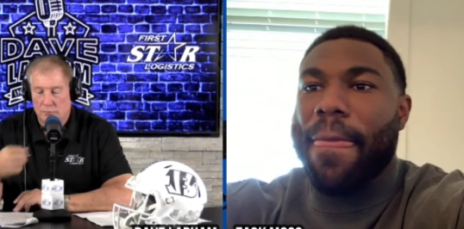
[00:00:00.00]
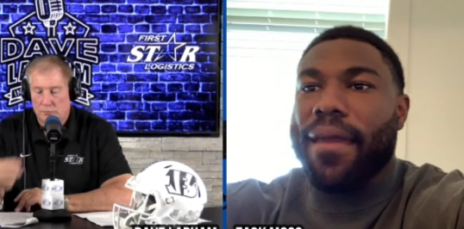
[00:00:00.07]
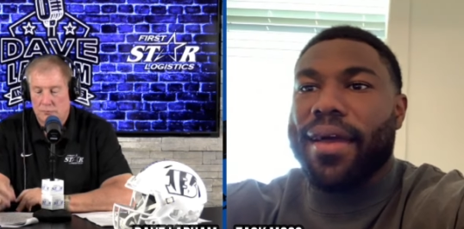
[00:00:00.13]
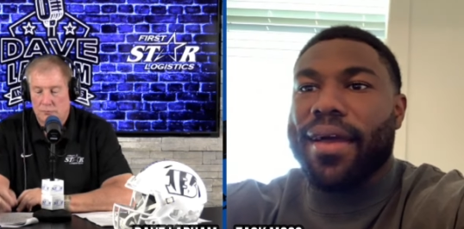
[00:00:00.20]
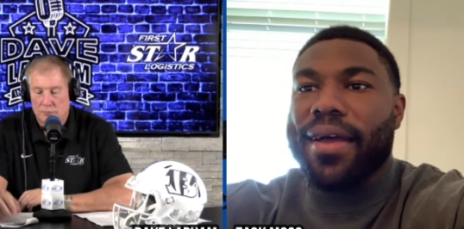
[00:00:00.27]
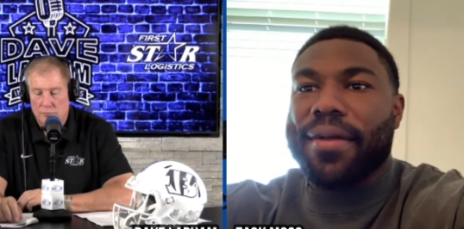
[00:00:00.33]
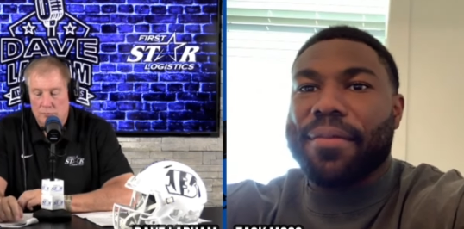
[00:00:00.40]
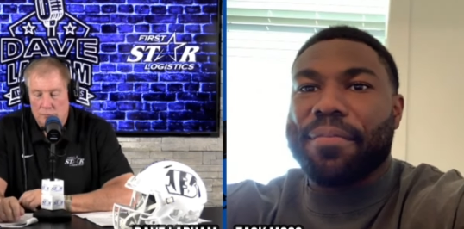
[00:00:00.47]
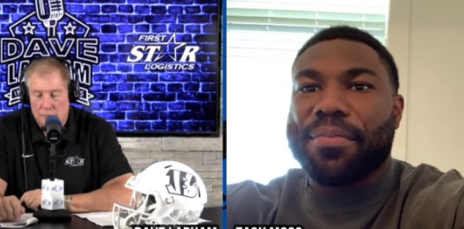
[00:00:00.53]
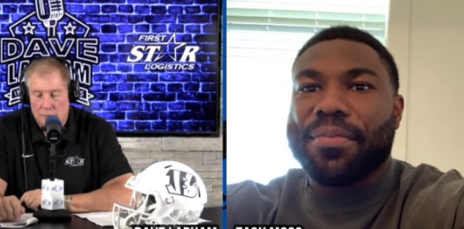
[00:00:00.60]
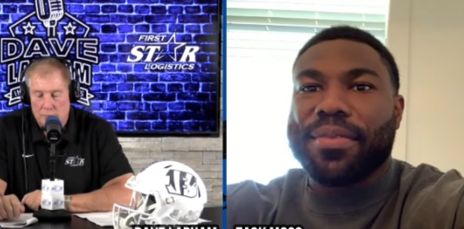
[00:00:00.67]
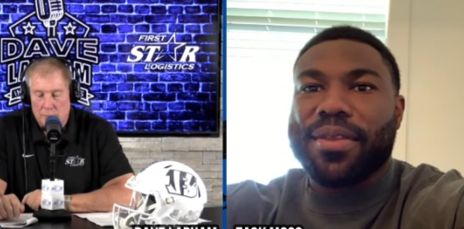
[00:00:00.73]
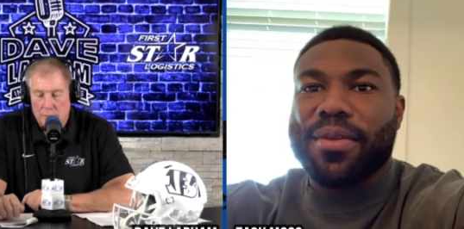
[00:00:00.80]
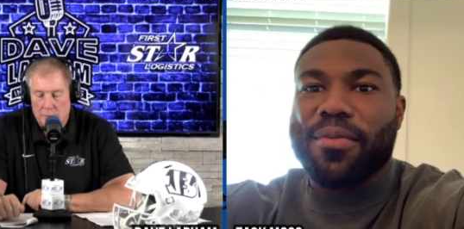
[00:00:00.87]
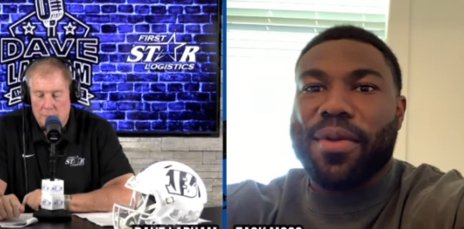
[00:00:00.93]
Speaker 1: uh,
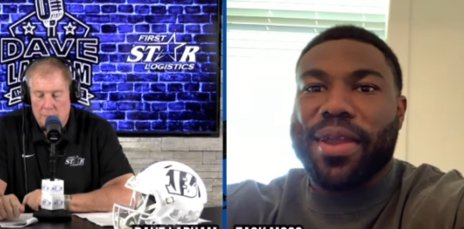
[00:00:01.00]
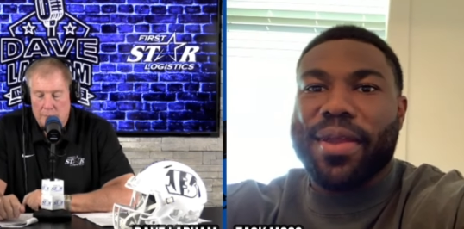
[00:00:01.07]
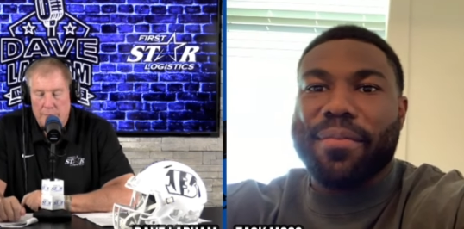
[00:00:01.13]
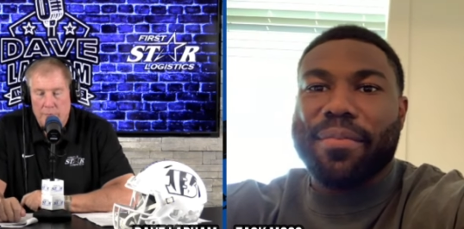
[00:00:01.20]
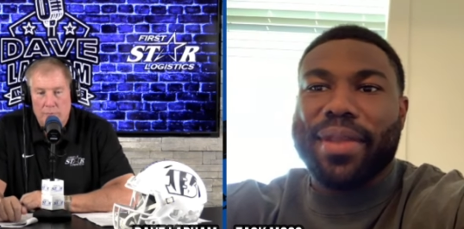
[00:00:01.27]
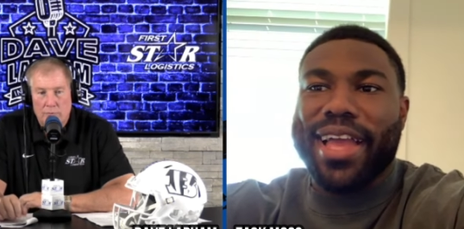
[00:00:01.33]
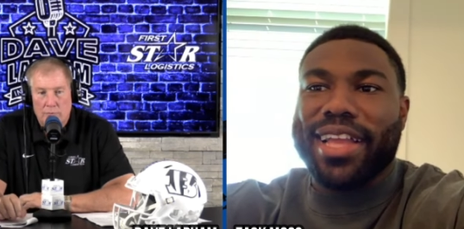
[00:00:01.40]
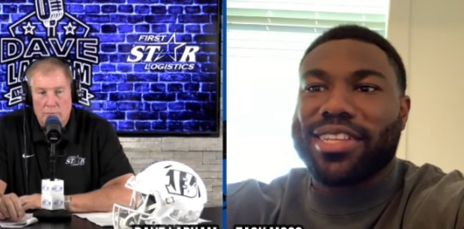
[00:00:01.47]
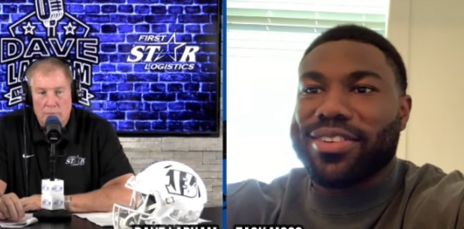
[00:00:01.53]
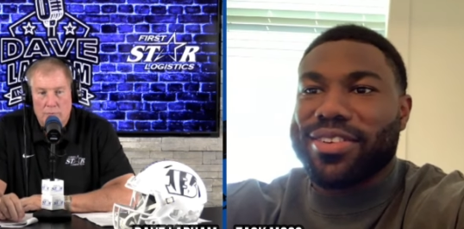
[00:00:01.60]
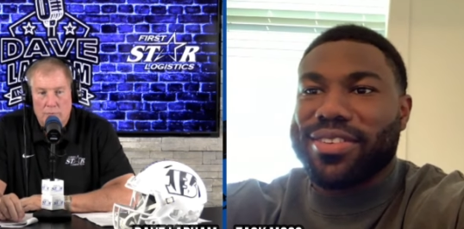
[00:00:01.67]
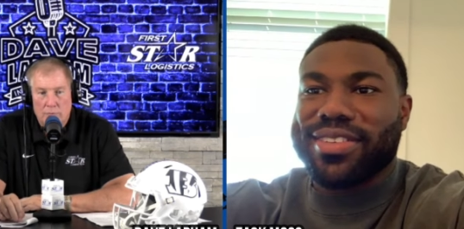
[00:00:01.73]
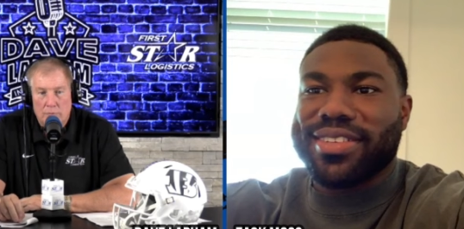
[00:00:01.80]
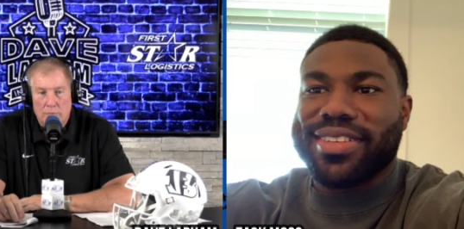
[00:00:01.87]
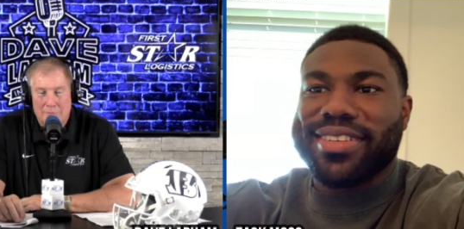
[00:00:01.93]
you're wearing black
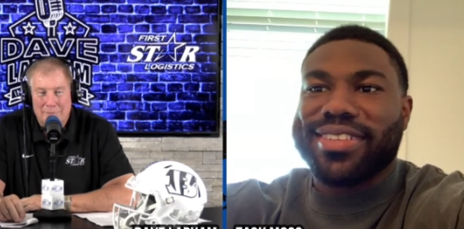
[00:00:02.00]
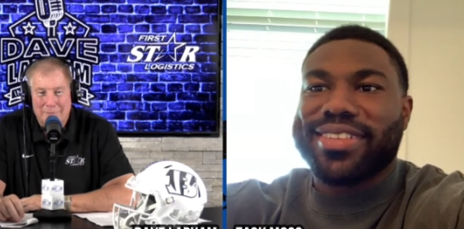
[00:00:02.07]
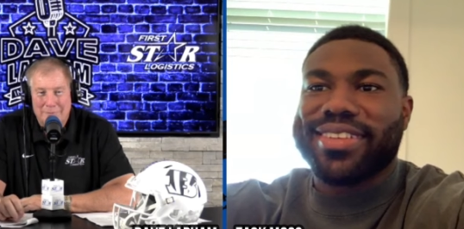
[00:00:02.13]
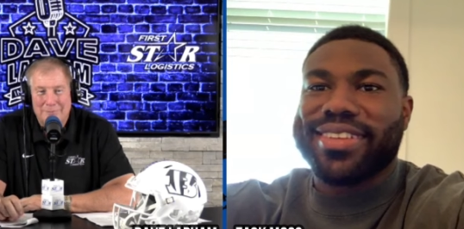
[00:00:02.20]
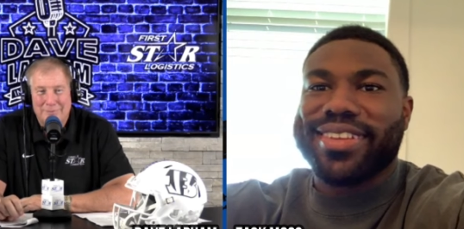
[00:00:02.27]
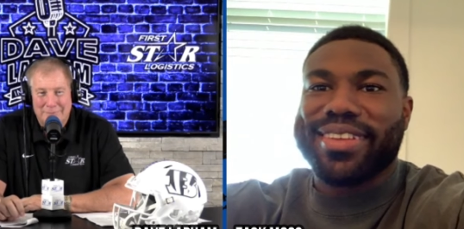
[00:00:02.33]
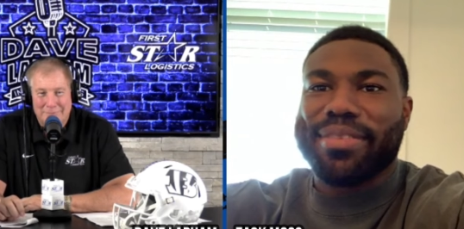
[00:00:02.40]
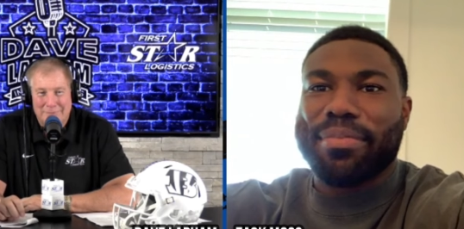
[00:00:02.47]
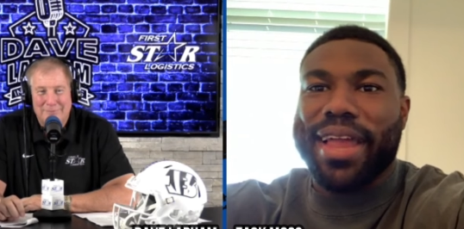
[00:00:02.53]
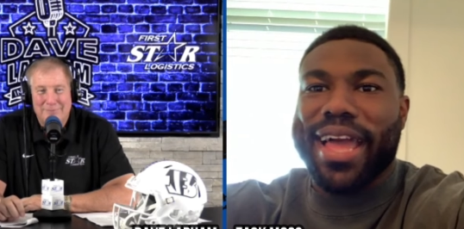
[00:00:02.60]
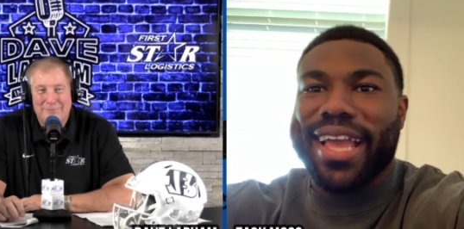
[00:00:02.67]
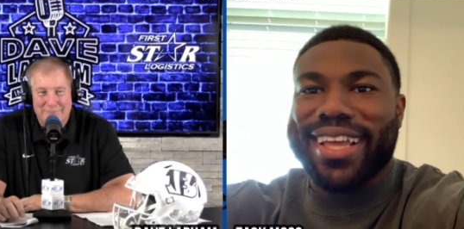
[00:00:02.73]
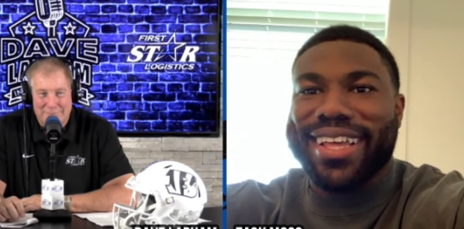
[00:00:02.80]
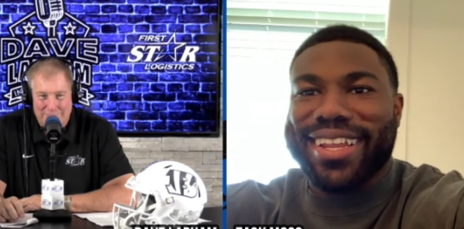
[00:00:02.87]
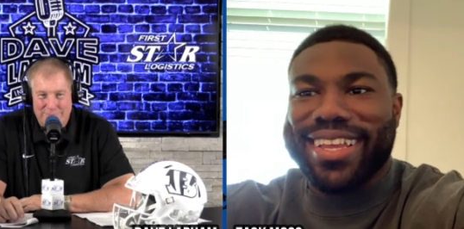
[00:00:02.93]
jerseys,
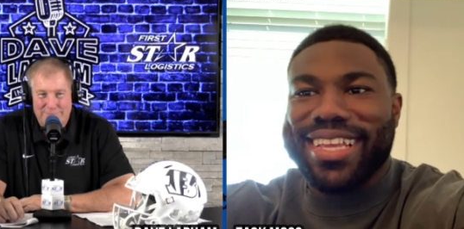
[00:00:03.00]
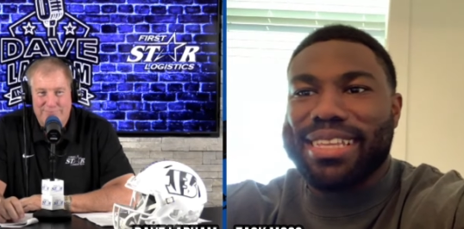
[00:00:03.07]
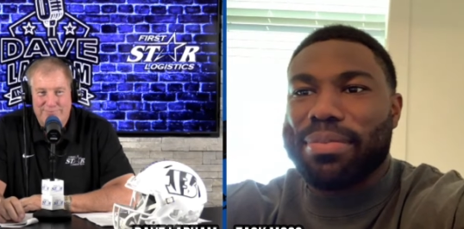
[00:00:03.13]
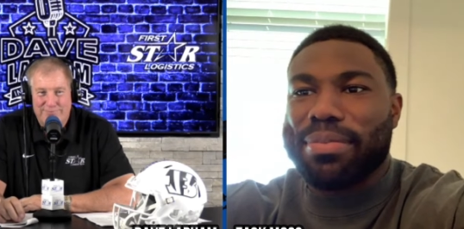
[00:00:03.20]
black cleats,